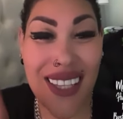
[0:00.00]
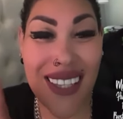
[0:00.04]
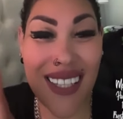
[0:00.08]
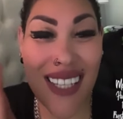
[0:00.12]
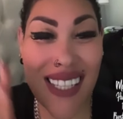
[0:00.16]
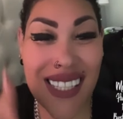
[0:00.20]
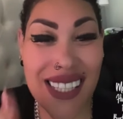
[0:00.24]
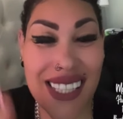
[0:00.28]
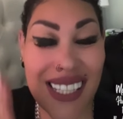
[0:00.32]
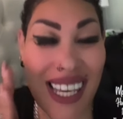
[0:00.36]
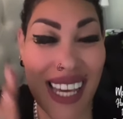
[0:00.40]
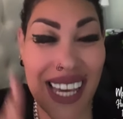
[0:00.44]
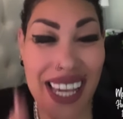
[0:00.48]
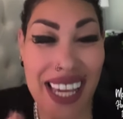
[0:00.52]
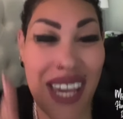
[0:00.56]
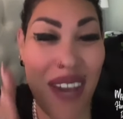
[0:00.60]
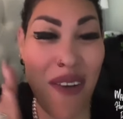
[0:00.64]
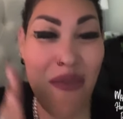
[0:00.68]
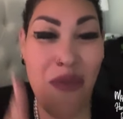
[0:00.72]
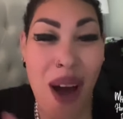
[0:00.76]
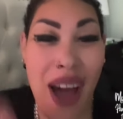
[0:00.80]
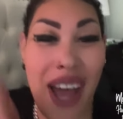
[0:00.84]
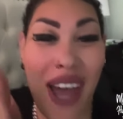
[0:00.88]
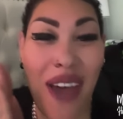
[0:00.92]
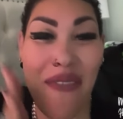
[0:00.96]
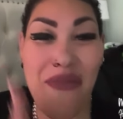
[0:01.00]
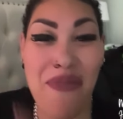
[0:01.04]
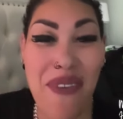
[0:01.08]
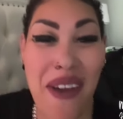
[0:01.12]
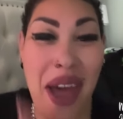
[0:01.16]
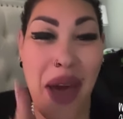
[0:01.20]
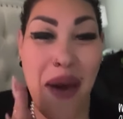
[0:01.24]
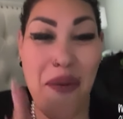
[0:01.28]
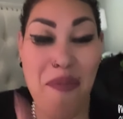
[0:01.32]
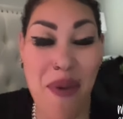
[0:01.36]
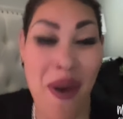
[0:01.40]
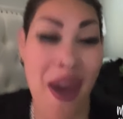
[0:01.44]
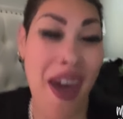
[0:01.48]
This Keke Wyatt
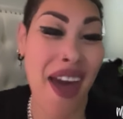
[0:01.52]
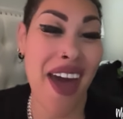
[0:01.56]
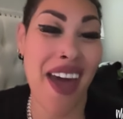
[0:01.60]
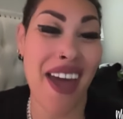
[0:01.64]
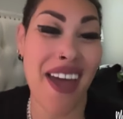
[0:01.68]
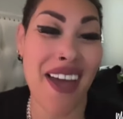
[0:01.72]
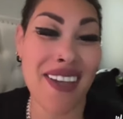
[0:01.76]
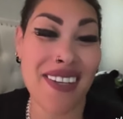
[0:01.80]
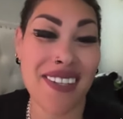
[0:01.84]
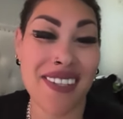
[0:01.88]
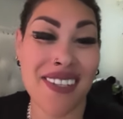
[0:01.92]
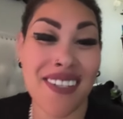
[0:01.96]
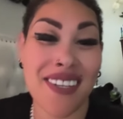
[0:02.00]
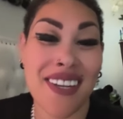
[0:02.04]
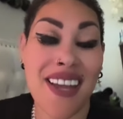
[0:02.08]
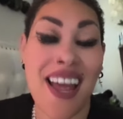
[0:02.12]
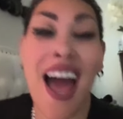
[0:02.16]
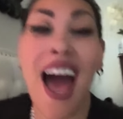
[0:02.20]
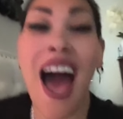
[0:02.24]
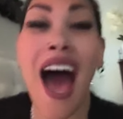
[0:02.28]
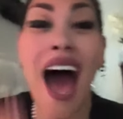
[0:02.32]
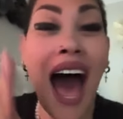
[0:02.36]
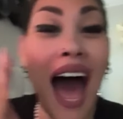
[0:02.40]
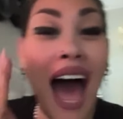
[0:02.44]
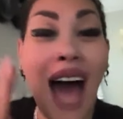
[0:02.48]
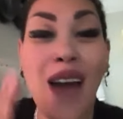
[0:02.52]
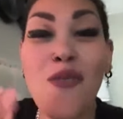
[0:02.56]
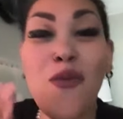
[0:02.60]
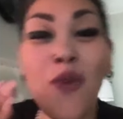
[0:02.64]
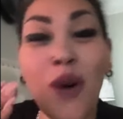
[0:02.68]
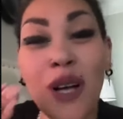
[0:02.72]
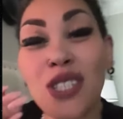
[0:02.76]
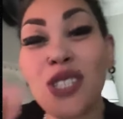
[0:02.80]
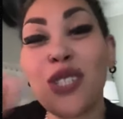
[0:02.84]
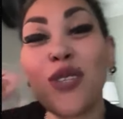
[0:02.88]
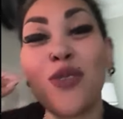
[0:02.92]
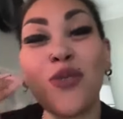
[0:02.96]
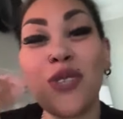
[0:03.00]
fan page. I
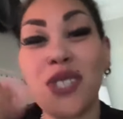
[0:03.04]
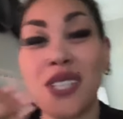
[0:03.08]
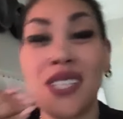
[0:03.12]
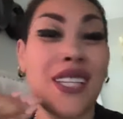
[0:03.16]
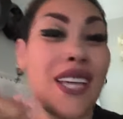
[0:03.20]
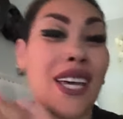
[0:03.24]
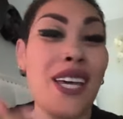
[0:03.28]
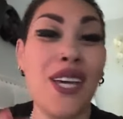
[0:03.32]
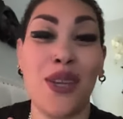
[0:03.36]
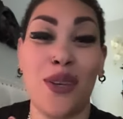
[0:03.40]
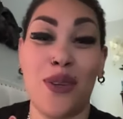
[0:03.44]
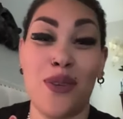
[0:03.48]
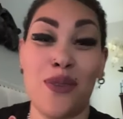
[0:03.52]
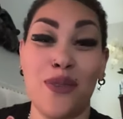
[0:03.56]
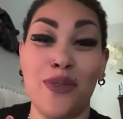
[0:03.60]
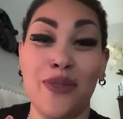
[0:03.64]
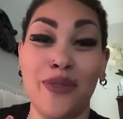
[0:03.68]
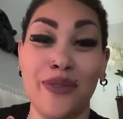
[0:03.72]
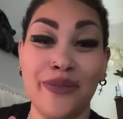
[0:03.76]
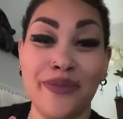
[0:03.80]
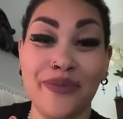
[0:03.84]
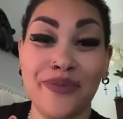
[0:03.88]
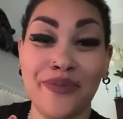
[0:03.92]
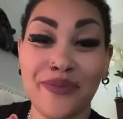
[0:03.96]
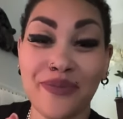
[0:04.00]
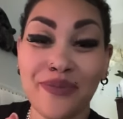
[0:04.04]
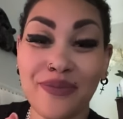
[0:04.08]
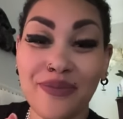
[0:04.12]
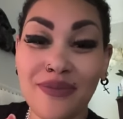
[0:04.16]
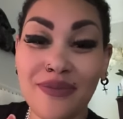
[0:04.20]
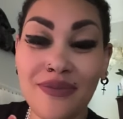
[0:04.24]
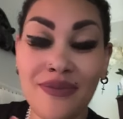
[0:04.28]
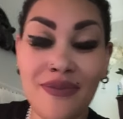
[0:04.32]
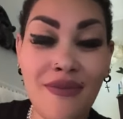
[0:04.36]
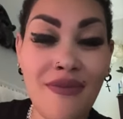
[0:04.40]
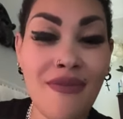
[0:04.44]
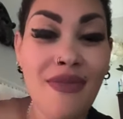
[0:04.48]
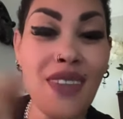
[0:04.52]
want to see you.
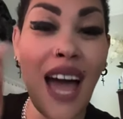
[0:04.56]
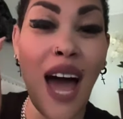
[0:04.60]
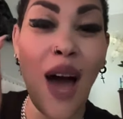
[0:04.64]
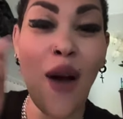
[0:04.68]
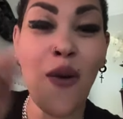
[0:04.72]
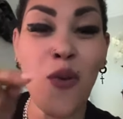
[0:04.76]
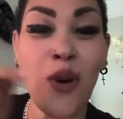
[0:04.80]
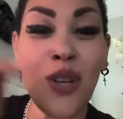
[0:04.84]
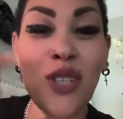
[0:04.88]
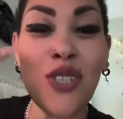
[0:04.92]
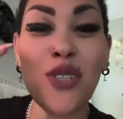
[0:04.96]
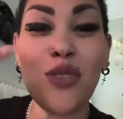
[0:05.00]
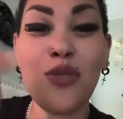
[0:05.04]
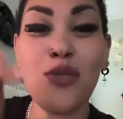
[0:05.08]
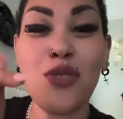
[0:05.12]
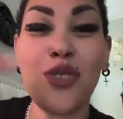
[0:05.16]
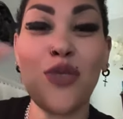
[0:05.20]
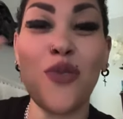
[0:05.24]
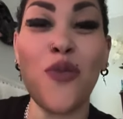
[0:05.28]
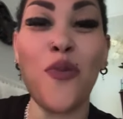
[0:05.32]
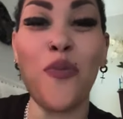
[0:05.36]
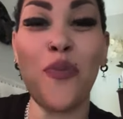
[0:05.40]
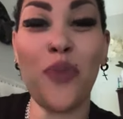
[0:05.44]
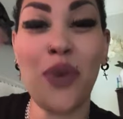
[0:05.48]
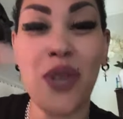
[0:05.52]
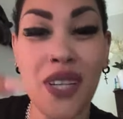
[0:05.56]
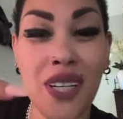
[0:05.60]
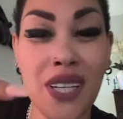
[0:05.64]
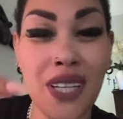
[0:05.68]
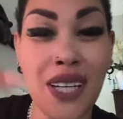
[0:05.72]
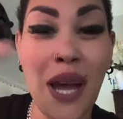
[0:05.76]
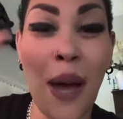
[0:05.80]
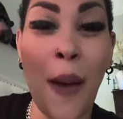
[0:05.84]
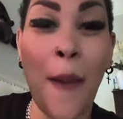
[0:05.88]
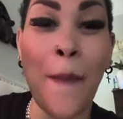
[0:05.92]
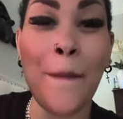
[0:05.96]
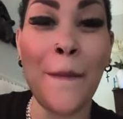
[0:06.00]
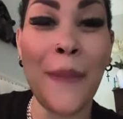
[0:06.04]
I want you to put
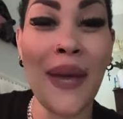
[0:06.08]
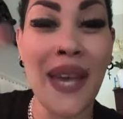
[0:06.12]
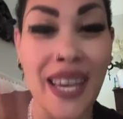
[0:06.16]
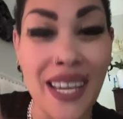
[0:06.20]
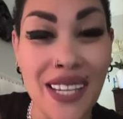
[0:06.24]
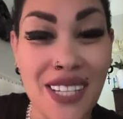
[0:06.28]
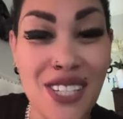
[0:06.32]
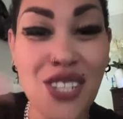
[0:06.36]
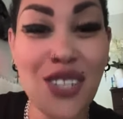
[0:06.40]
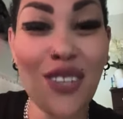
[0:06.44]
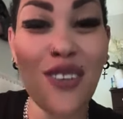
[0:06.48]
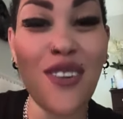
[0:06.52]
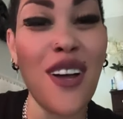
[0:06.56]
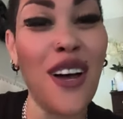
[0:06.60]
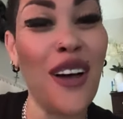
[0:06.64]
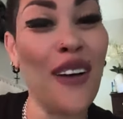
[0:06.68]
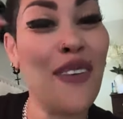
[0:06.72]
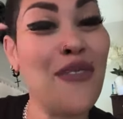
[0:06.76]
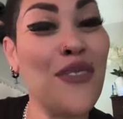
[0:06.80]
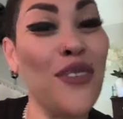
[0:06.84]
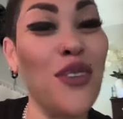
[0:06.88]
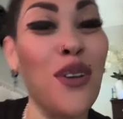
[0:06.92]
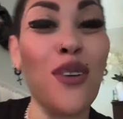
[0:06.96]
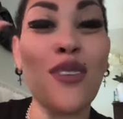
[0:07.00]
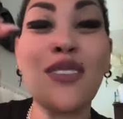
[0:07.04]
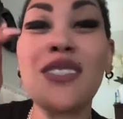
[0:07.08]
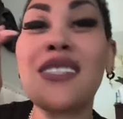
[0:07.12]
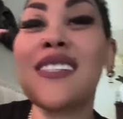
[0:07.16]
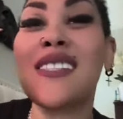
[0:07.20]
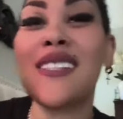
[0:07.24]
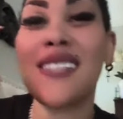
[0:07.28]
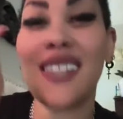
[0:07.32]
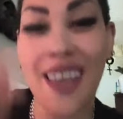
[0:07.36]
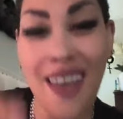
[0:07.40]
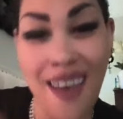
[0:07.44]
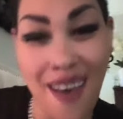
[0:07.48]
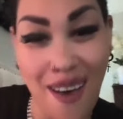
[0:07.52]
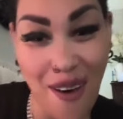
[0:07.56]
a picture of
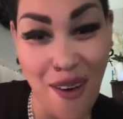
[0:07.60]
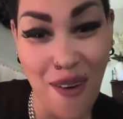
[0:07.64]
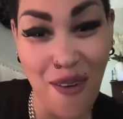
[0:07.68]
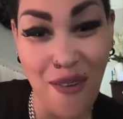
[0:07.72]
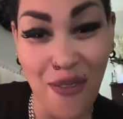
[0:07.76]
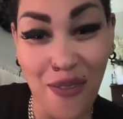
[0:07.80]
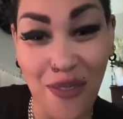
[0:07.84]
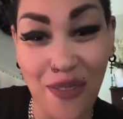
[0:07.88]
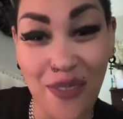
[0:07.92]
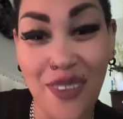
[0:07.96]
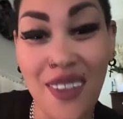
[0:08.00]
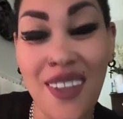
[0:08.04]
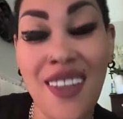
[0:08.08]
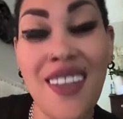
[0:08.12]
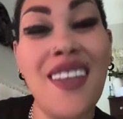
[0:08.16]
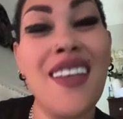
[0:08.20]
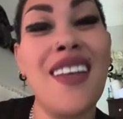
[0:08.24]
yourself